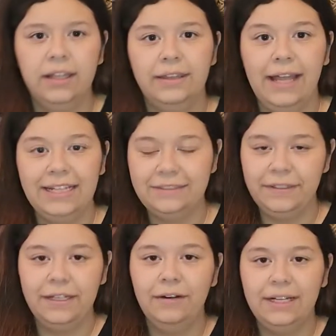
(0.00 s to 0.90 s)
last
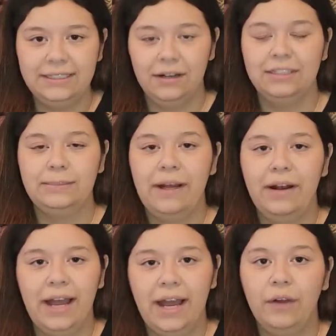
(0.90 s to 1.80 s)
video I talked
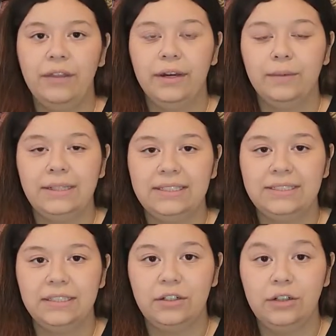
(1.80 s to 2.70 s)
about how there
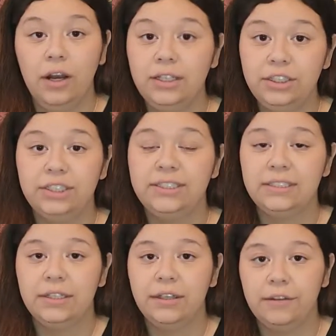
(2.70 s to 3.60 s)
was not
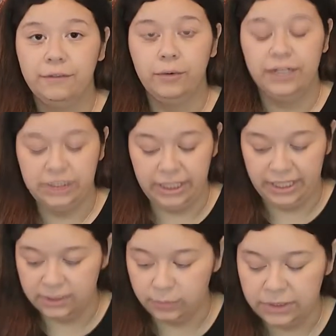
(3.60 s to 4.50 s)
just the 4-inch
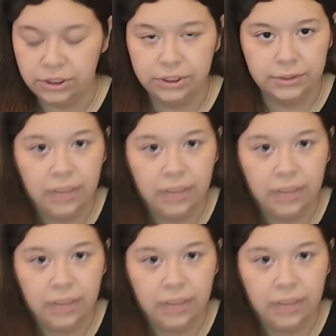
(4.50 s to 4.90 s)
heads, which